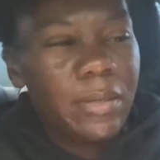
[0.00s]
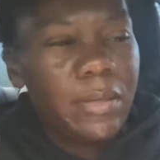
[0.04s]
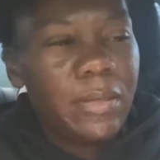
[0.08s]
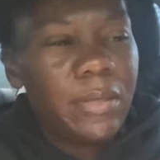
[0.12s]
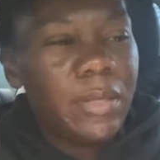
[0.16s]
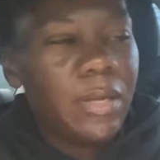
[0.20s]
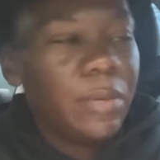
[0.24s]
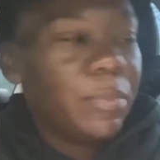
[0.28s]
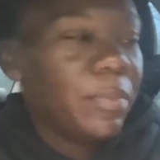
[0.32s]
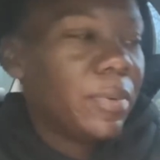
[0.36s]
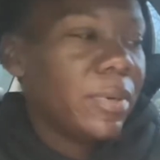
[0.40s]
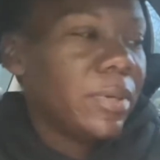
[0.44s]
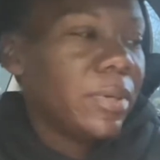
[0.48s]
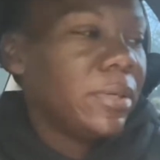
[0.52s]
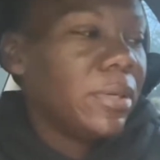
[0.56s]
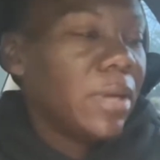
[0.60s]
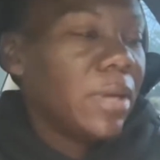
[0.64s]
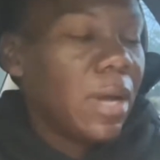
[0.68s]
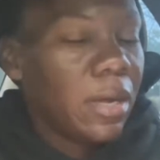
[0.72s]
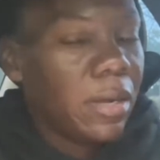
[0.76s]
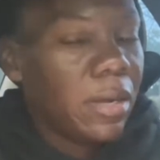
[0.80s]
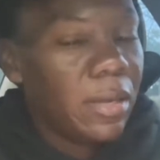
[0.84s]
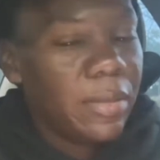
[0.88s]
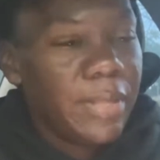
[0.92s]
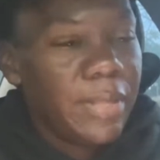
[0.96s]
They were
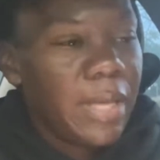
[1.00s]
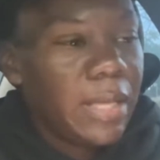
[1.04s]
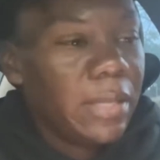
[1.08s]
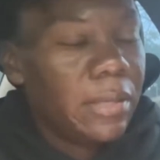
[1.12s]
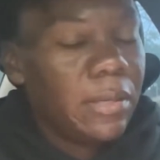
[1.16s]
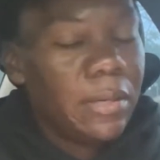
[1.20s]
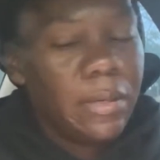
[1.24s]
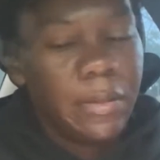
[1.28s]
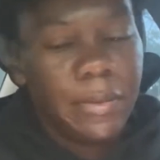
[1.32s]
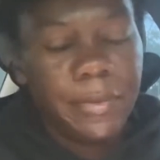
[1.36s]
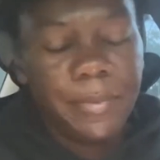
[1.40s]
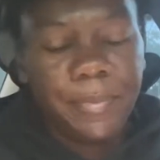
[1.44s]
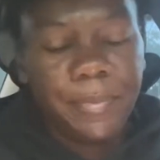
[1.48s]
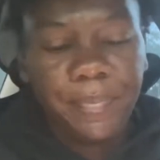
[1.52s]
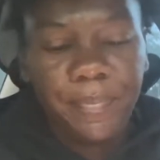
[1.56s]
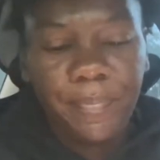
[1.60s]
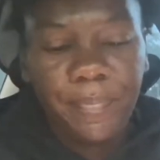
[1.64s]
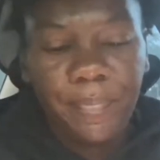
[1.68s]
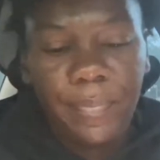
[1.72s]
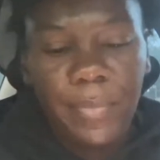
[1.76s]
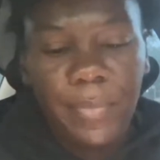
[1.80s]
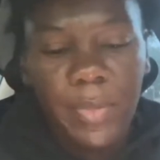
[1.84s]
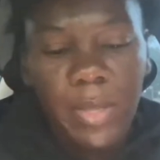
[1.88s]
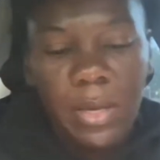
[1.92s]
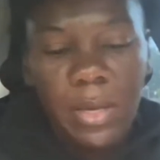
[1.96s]
not on that long,
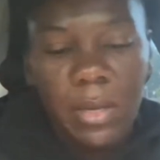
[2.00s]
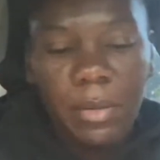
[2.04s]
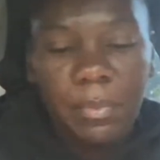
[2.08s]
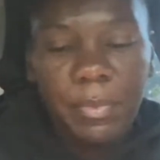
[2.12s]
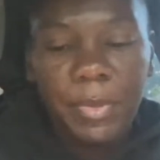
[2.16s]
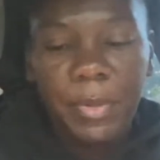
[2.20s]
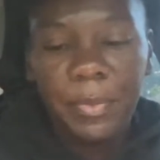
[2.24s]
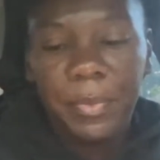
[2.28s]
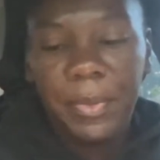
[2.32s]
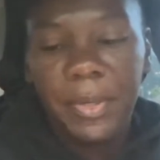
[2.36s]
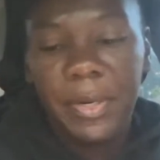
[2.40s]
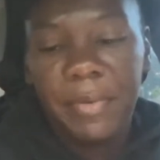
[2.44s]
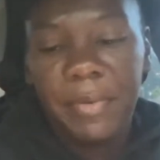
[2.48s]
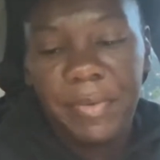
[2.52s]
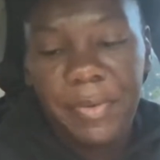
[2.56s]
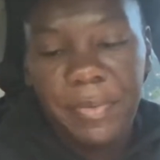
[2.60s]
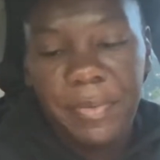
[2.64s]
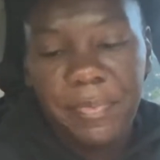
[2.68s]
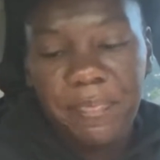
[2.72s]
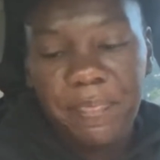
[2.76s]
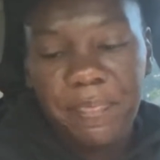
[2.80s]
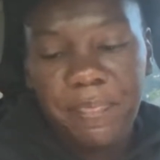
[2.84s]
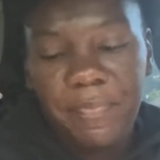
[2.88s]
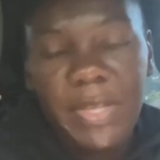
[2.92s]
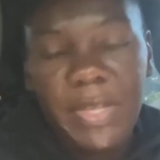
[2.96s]
but whatever.
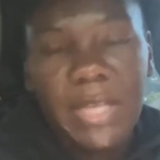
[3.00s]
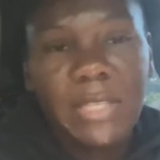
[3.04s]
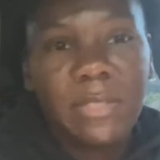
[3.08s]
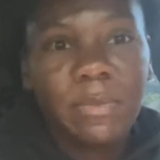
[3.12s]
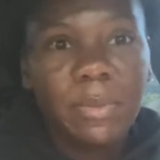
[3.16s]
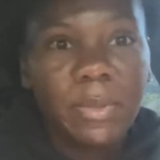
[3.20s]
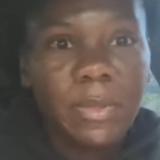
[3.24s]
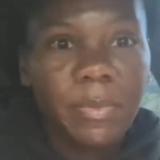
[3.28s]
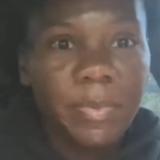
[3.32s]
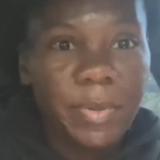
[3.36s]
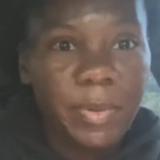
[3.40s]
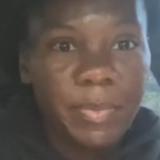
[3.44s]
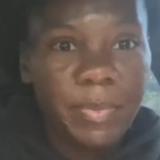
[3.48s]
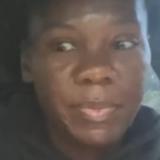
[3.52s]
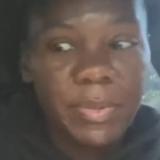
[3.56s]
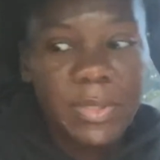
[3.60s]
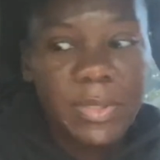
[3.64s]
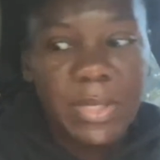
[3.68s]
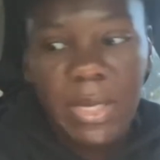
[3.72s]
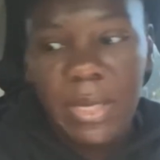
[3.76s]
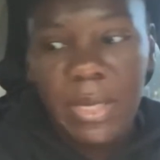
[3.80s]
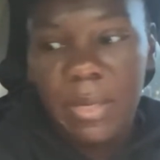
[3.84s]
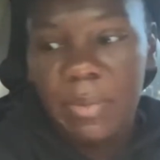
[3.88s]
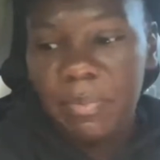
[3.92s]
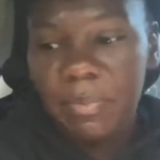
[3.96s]
That's what the people
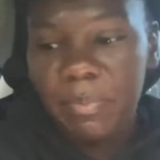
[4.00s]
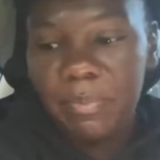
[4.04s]
say.